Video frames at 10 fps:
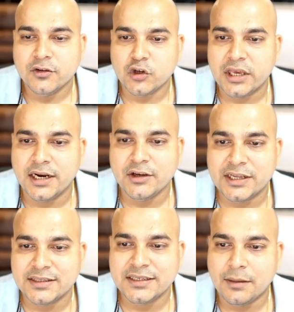So here you
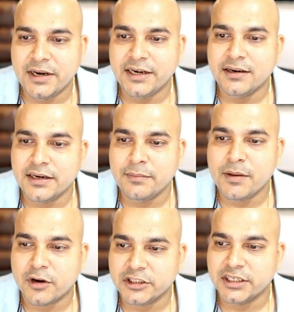can see update the
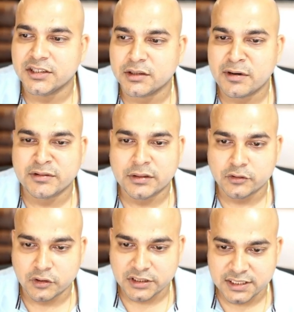readme project disconnection. Uh,
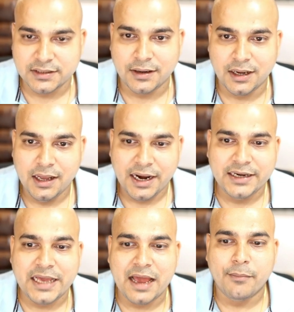so this is the
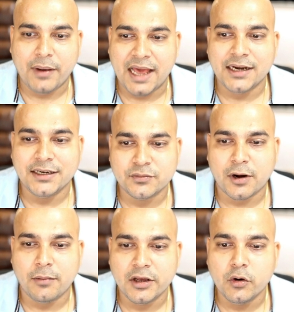entire plan it is
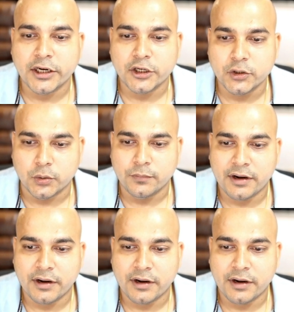probably going to do.